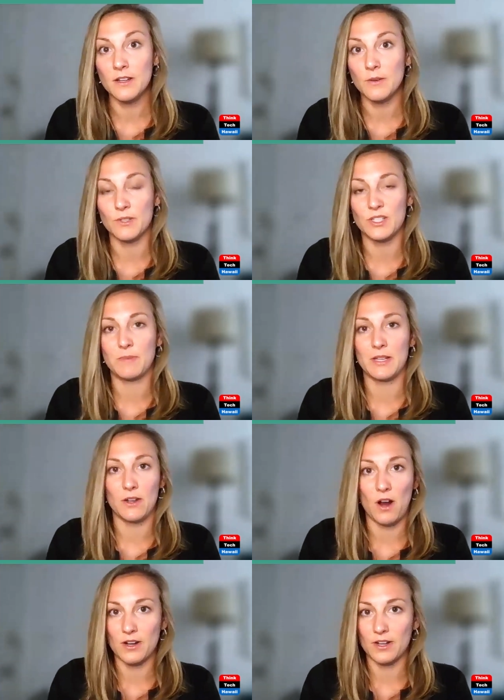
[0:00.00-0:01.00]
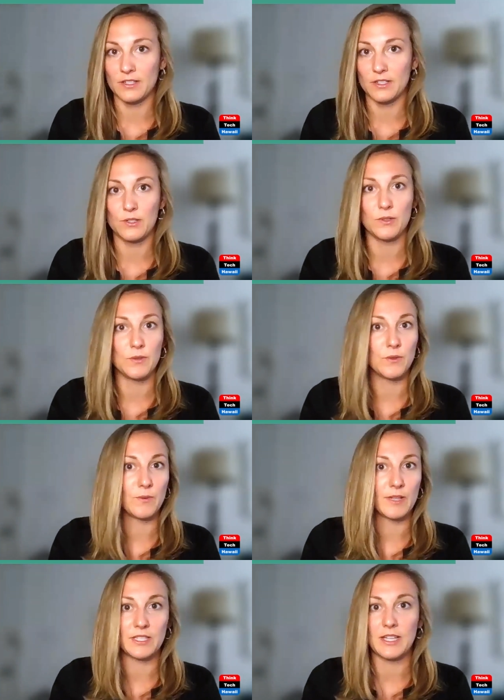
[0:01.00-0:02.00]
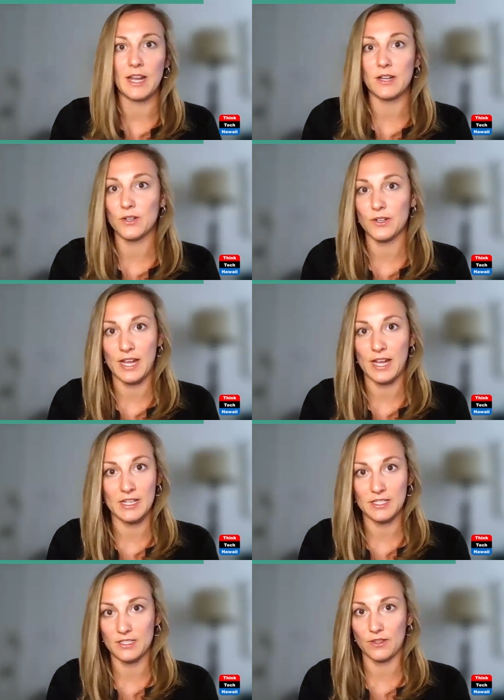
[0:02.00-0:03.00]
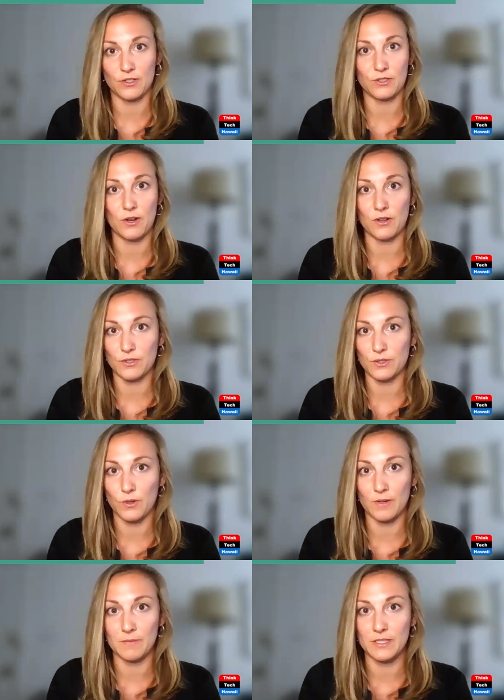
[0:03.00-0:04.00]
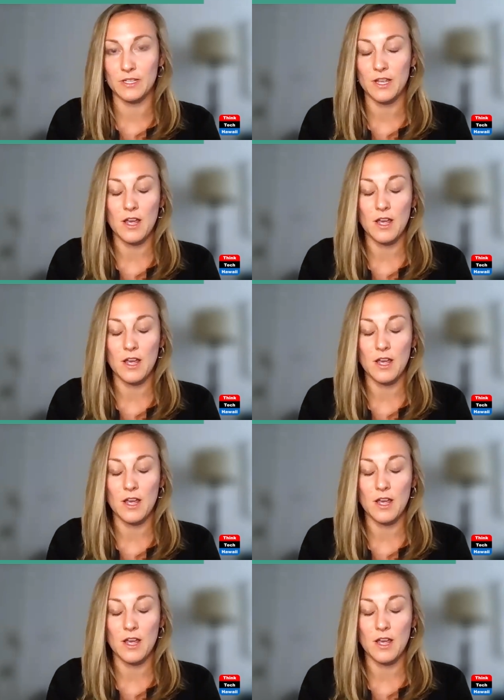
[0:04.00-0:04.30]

which have been hardened to withstand hurricanes and other strong storms.